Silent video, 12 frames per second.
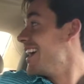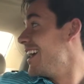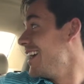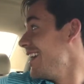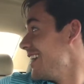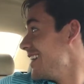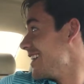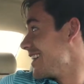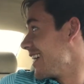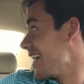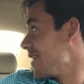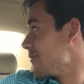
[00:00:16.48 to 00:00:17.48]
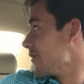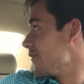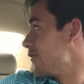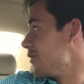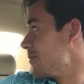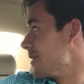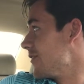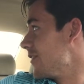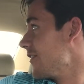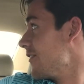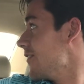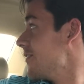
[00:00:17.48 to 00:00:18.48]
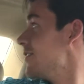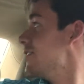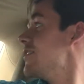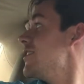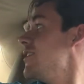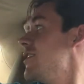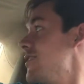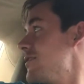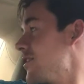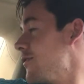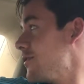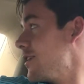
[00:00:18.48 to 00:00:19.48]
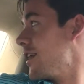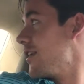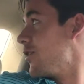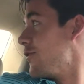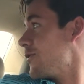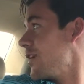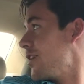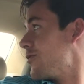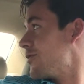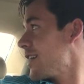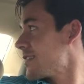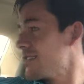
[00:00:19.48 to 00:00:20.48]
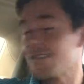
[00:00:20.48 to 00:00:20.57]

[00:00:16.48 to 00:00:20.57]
Oh God, I'm so full of myself. So hopefully I don't wreck